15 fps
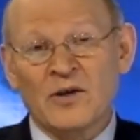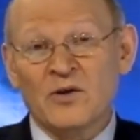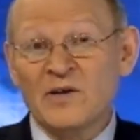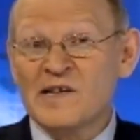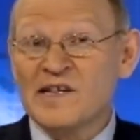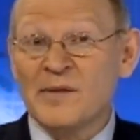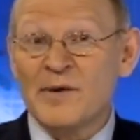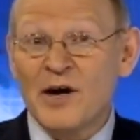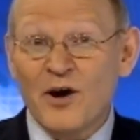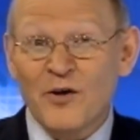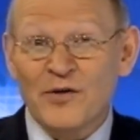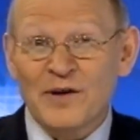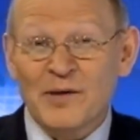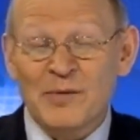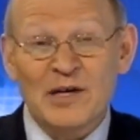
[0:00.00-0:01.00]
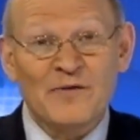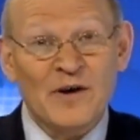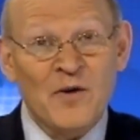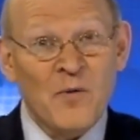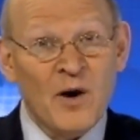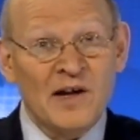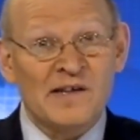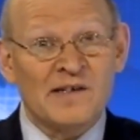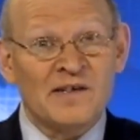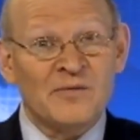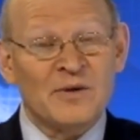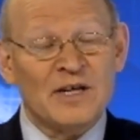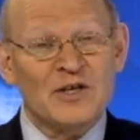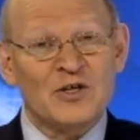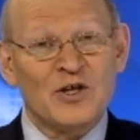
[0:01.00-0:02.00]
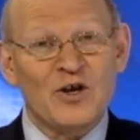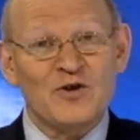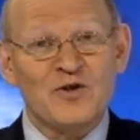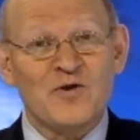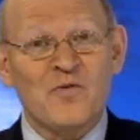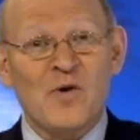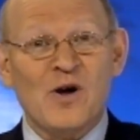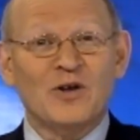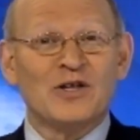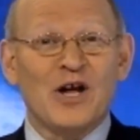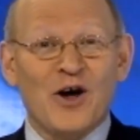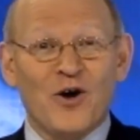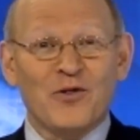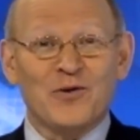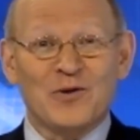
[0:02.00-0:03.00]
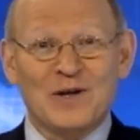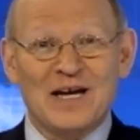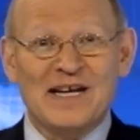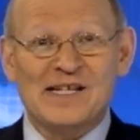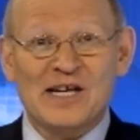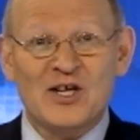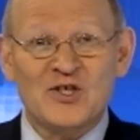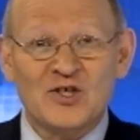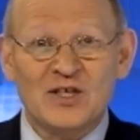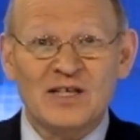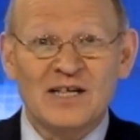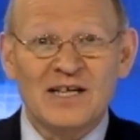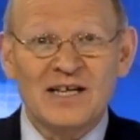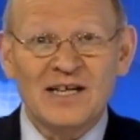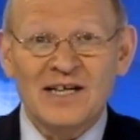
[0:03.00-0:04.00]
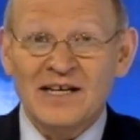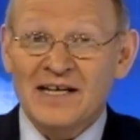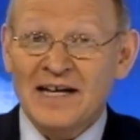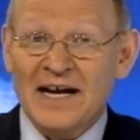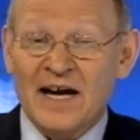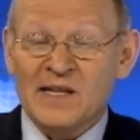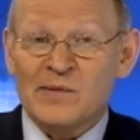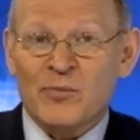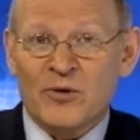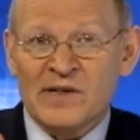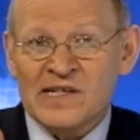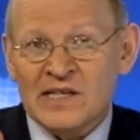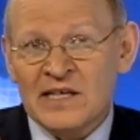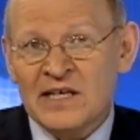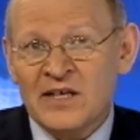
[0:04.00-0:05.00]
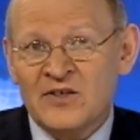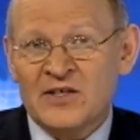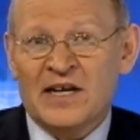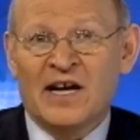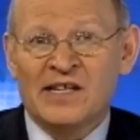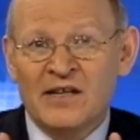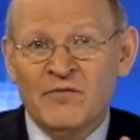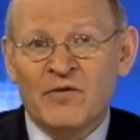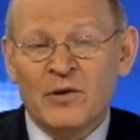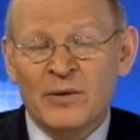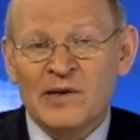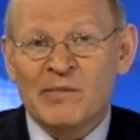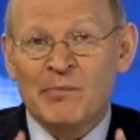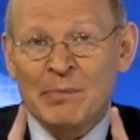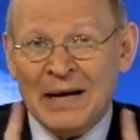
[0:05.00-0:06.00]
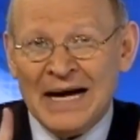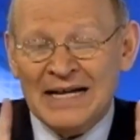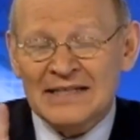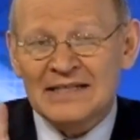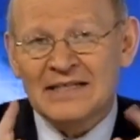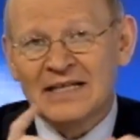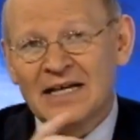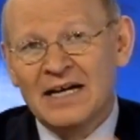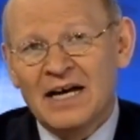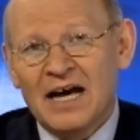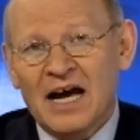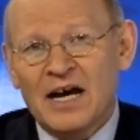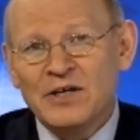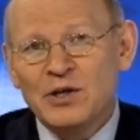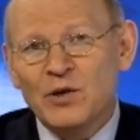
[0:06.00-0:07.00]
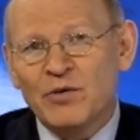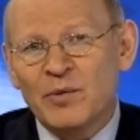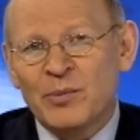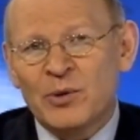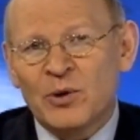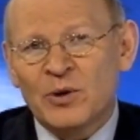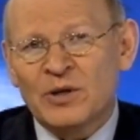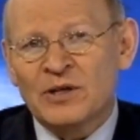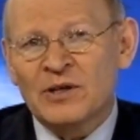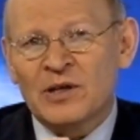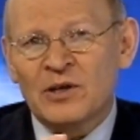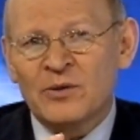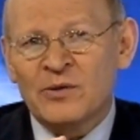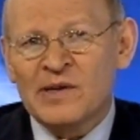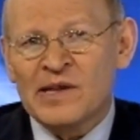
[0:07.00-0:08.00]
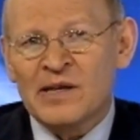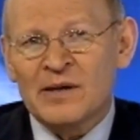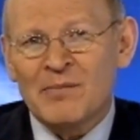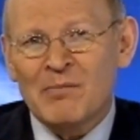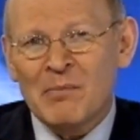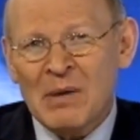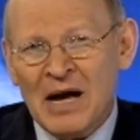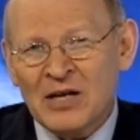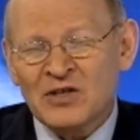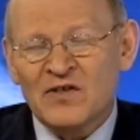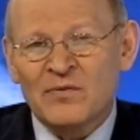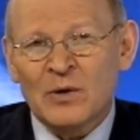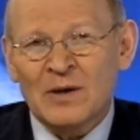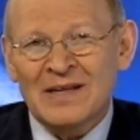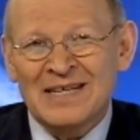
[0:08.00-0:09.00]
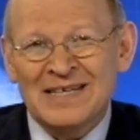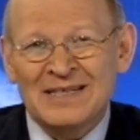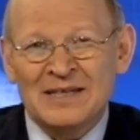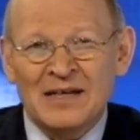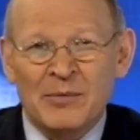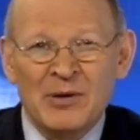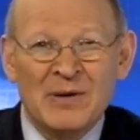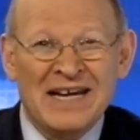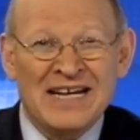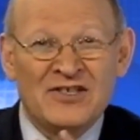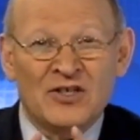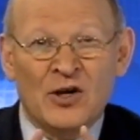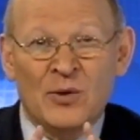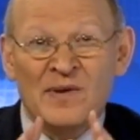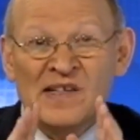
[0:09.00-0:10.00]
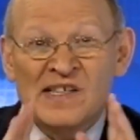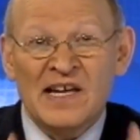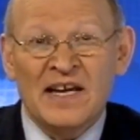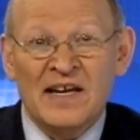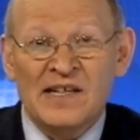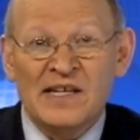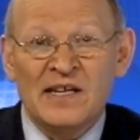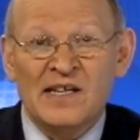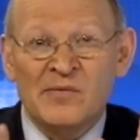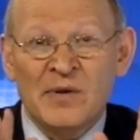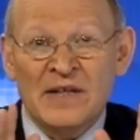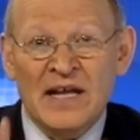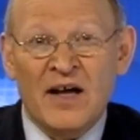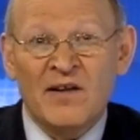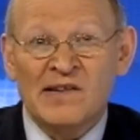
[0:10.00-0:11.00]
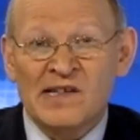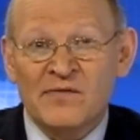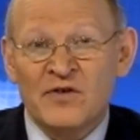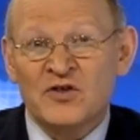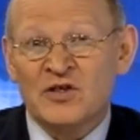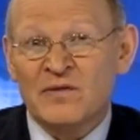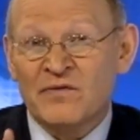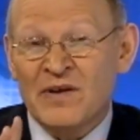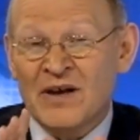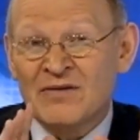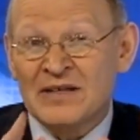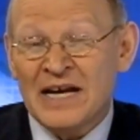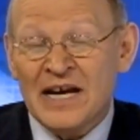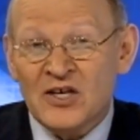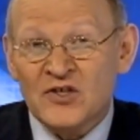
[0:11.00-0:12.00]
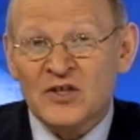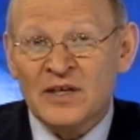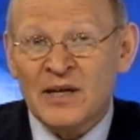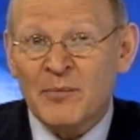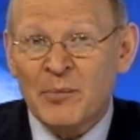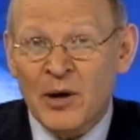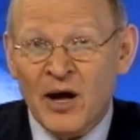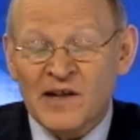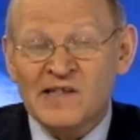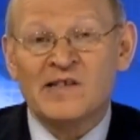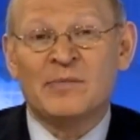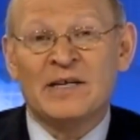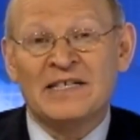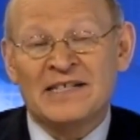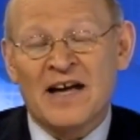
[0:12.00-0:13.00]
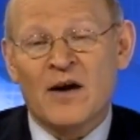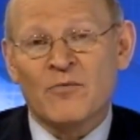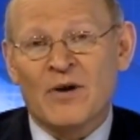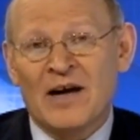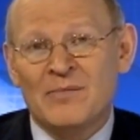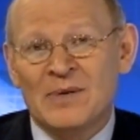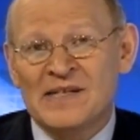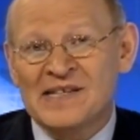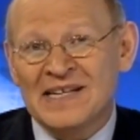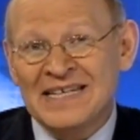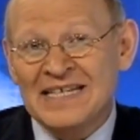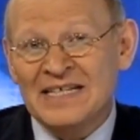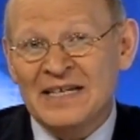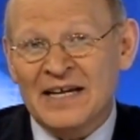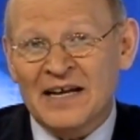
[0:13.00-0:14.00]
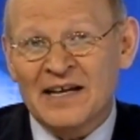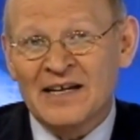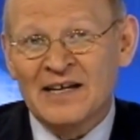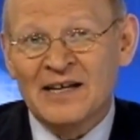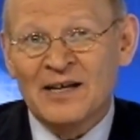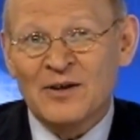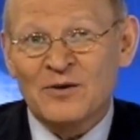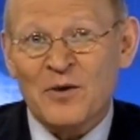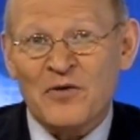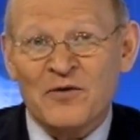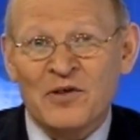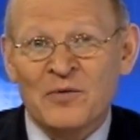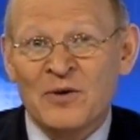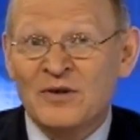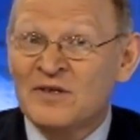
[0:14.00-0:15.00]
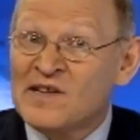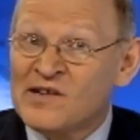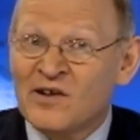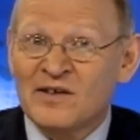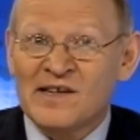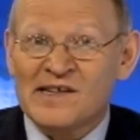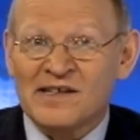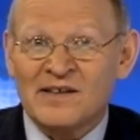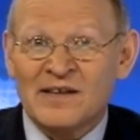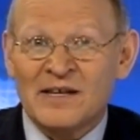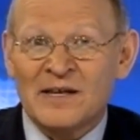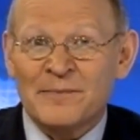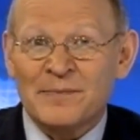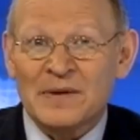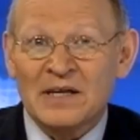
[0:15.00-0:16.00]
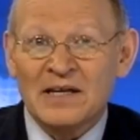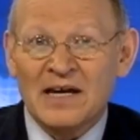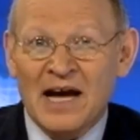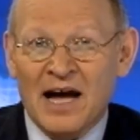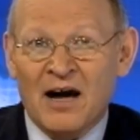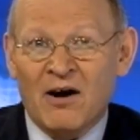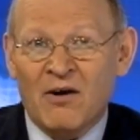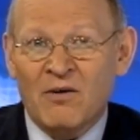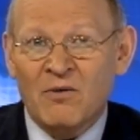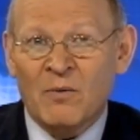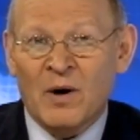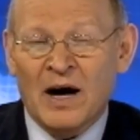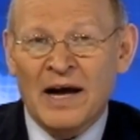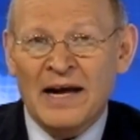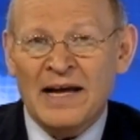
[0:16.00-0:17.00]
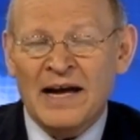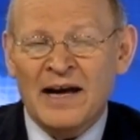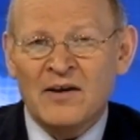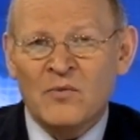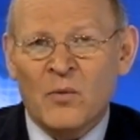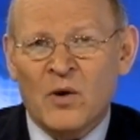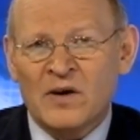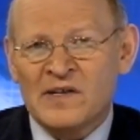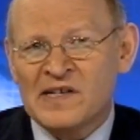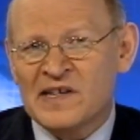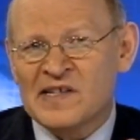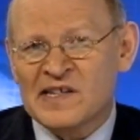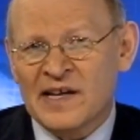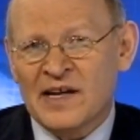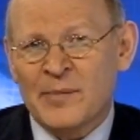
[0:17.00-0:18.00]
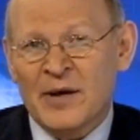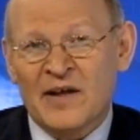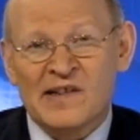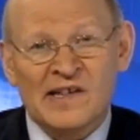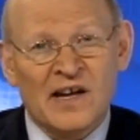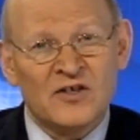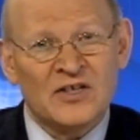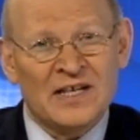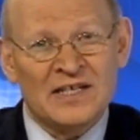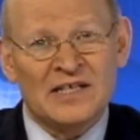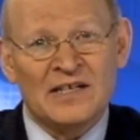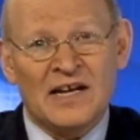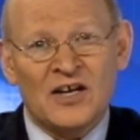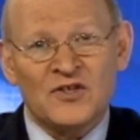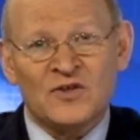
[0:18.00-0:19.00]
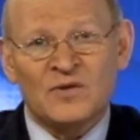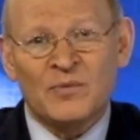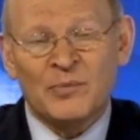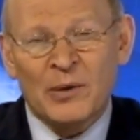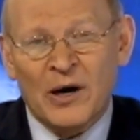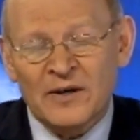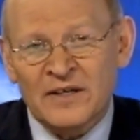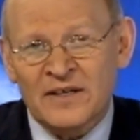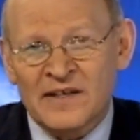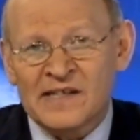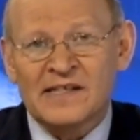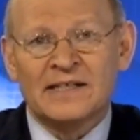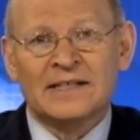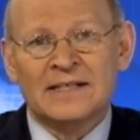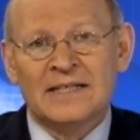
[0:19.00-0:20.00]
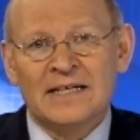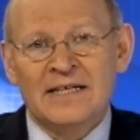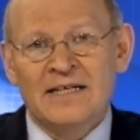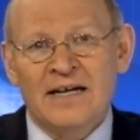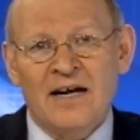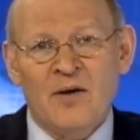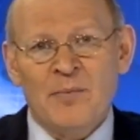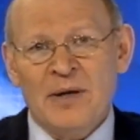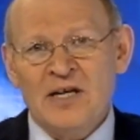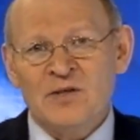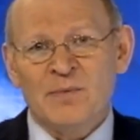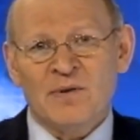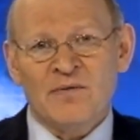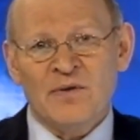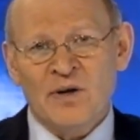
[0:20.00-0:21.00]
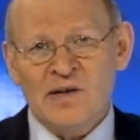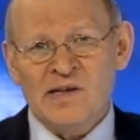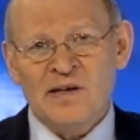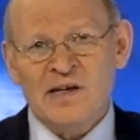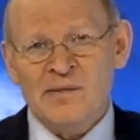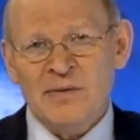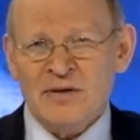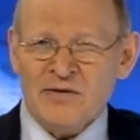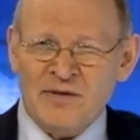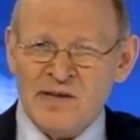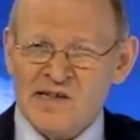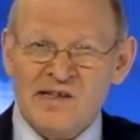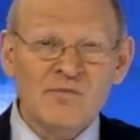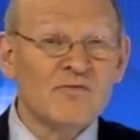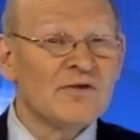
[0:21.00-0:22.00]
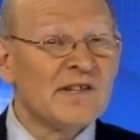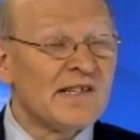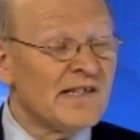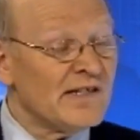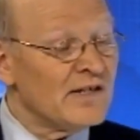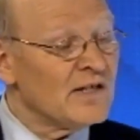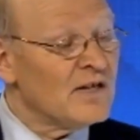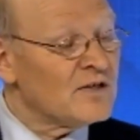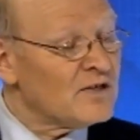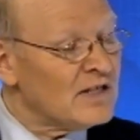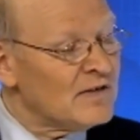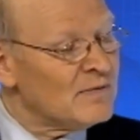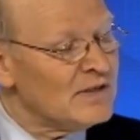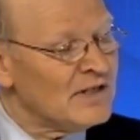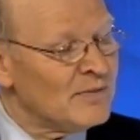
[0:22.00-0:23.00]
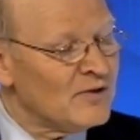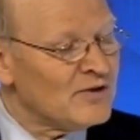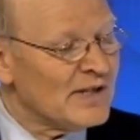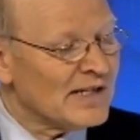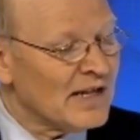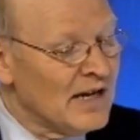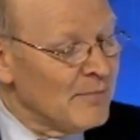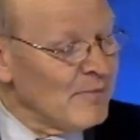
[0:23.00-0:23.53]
goodness I'm healthy. But if I wasn't, would I turn to the World Health Organization? It has prestige, it has influence, but a new report concludes that much of what the WHO says is without sufficient foundation and possibly downright misleading. Could throw the word dishonest in there. How, why, and what does it say about such international bodies? our Paige McPherson has been doing some research, and I wonder what she's.